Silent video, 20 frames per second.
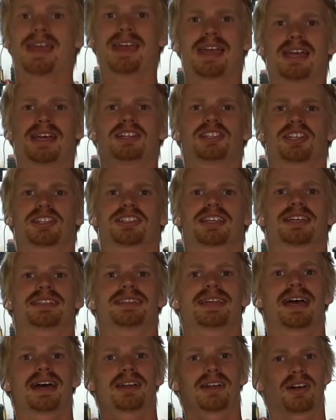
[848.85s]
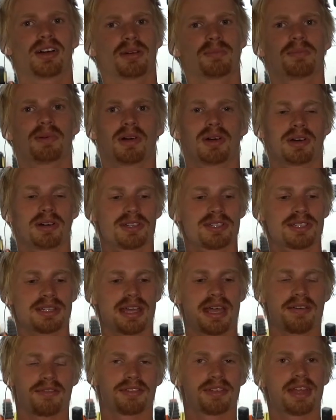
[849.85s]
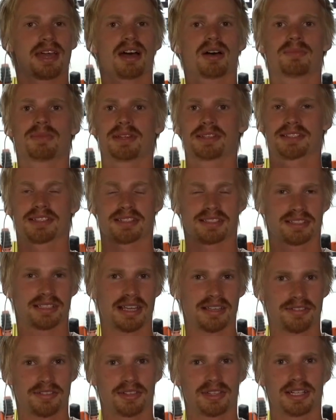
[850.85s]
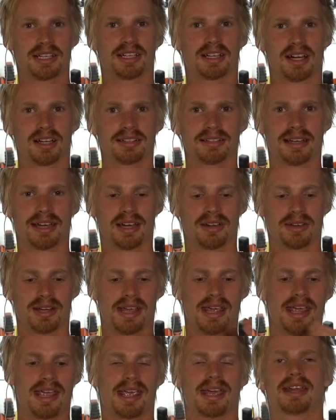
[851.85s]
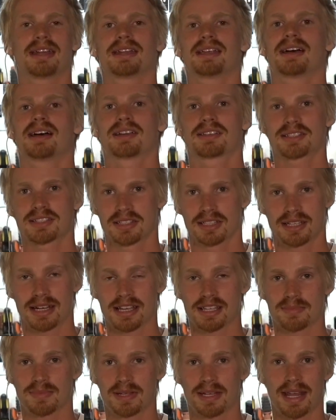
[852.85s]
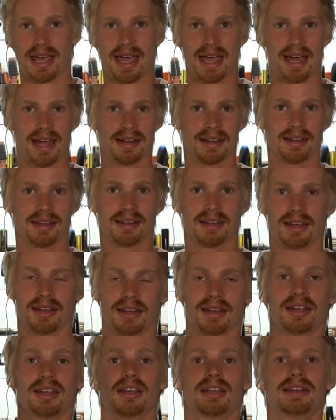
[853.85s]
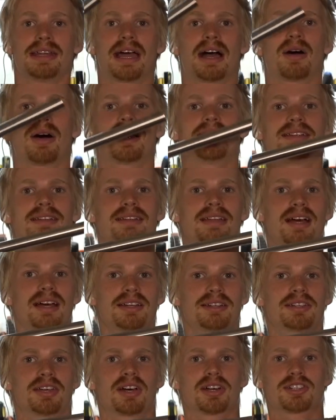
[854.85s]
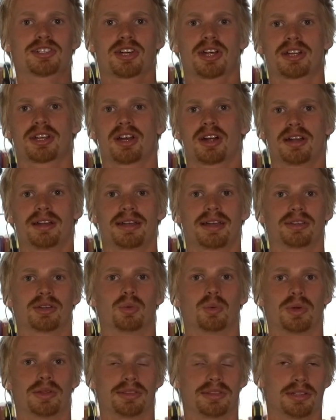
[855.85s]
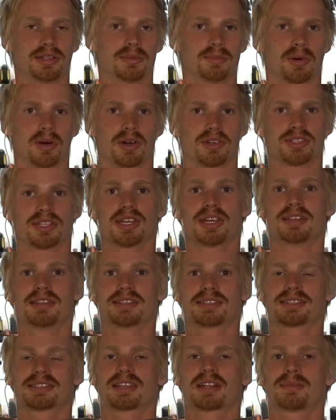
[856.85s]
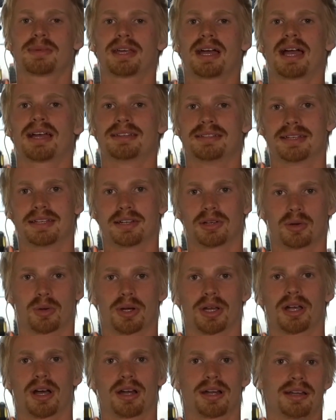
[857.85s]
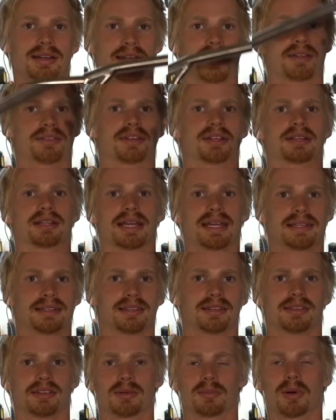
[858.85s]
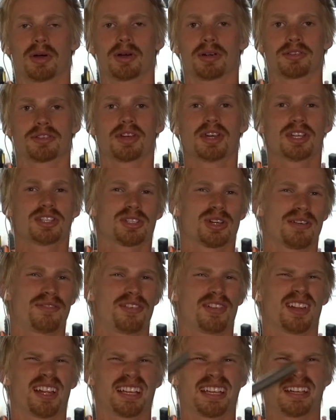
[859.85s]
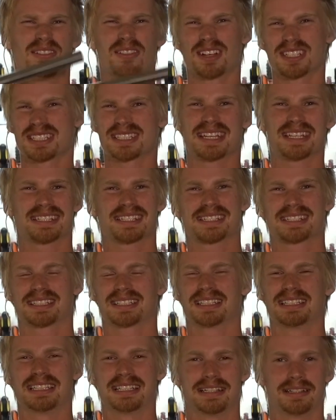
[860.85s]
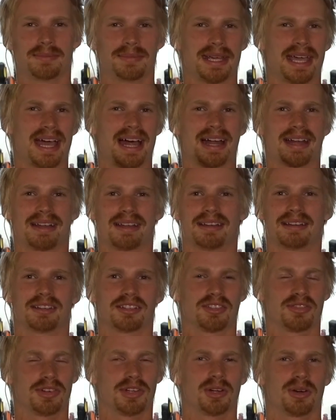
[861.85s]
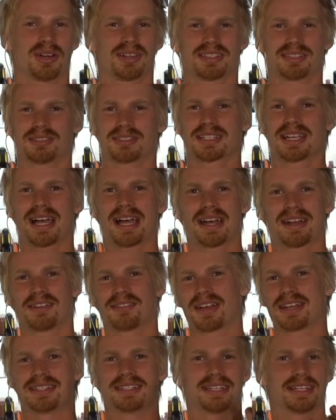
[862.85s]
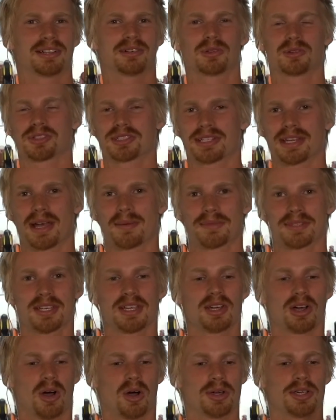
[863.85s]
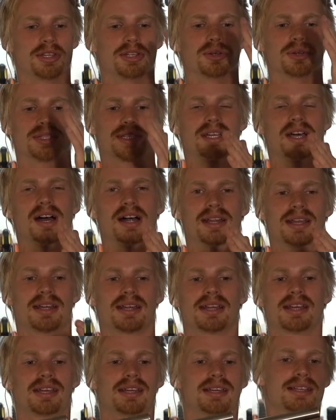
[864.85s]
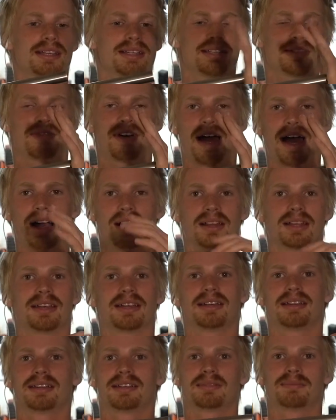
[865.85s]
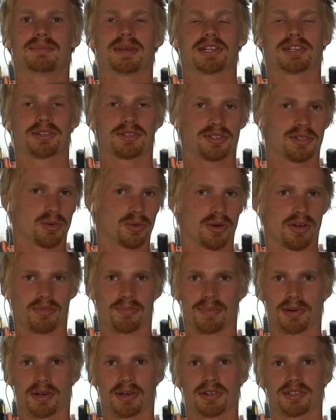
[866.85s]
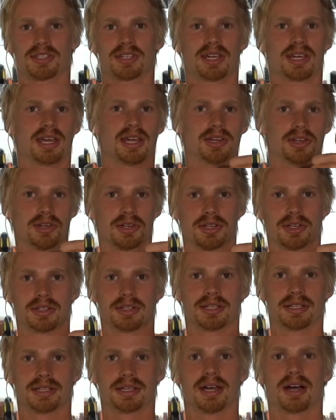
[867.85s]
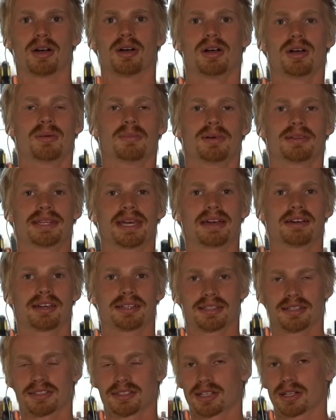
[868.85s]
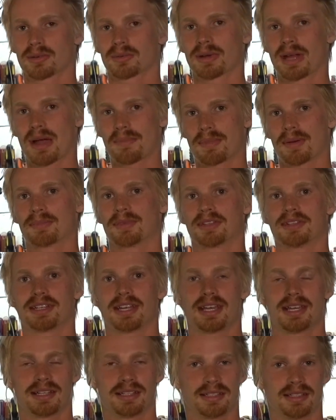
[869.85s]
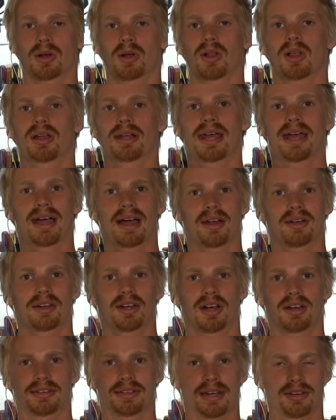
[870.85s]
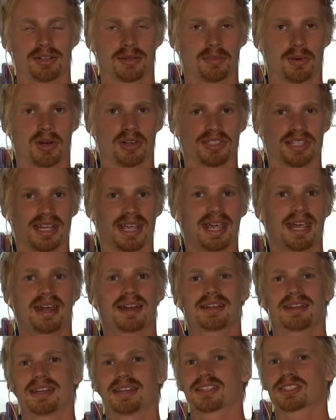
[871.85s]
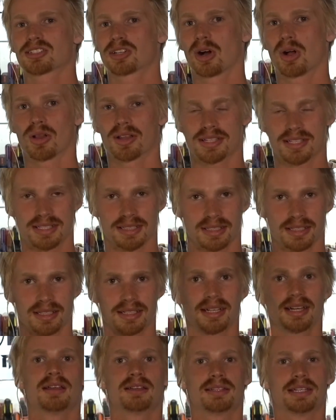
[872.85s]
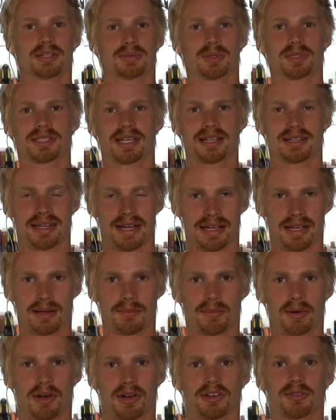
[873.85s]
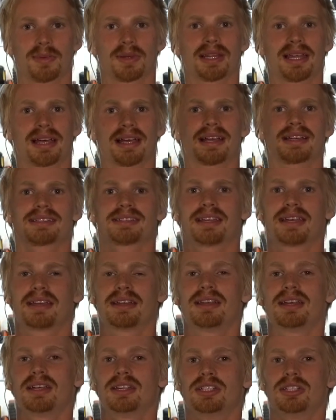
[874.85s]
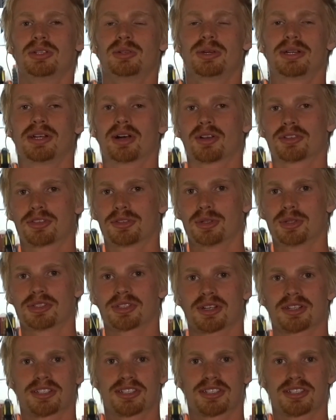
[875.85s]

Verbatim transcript: And just like that, our bars have now been successfully cut down and a slit has been added in. Now, I did not touch on cutting down the width of your bars. This is gonna be identical to cutting down the length of your bars, so I feel like it wasn't necessarily needed to be added into this video because it was kind of identical steps. All you do is cut it, file it, make sure there's no rough burrs, and you're good to go. But that right there is going to wrap up today's tutorial on how to cut down your bars and install a slit. These were titanium bars, but like I said, you can also do this on